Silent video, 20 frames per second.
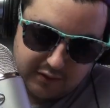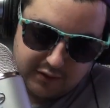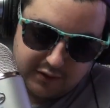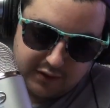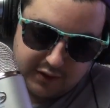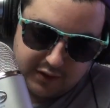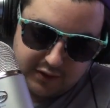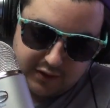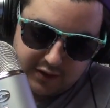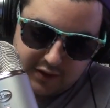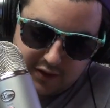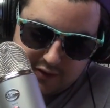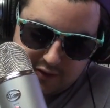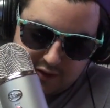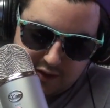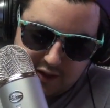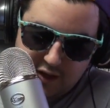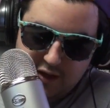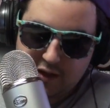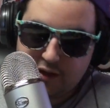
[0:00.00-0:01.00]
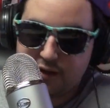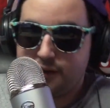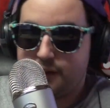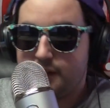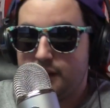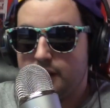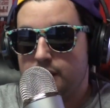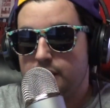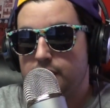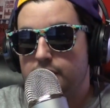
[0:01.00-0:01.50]
Aren't they called STIs
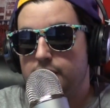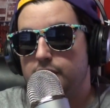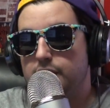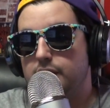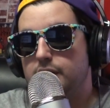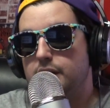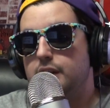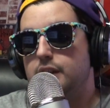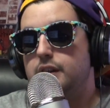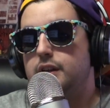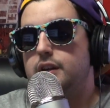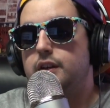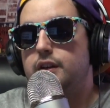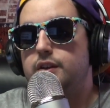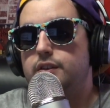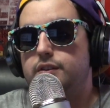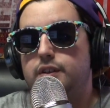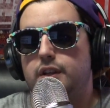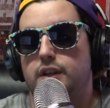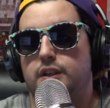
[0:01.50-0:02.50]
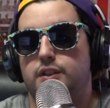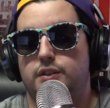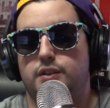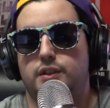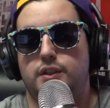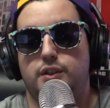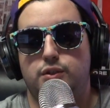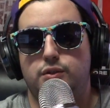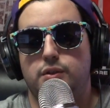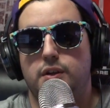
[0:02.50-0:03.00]
now?
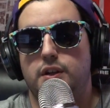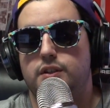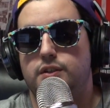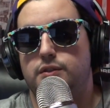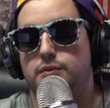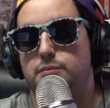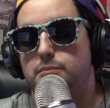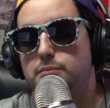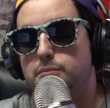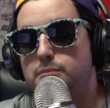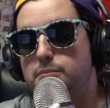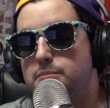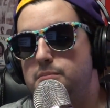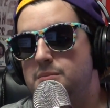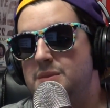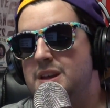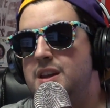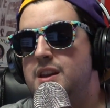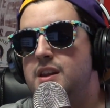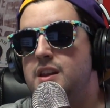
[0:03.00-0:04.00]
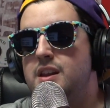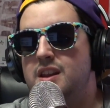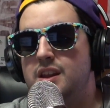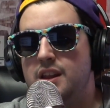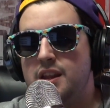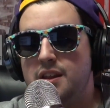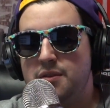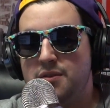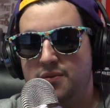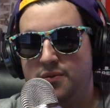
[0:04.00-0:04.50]
Sexually transmitted
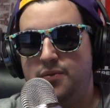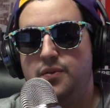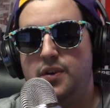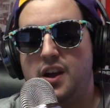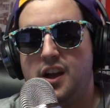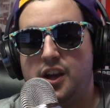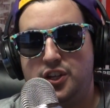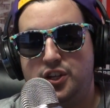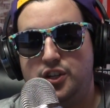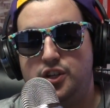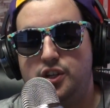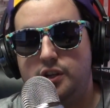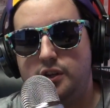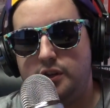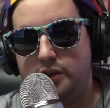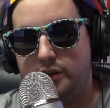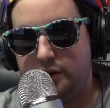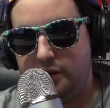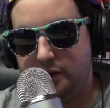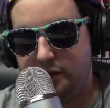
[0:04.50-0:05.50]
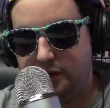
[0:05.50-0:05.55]
infection.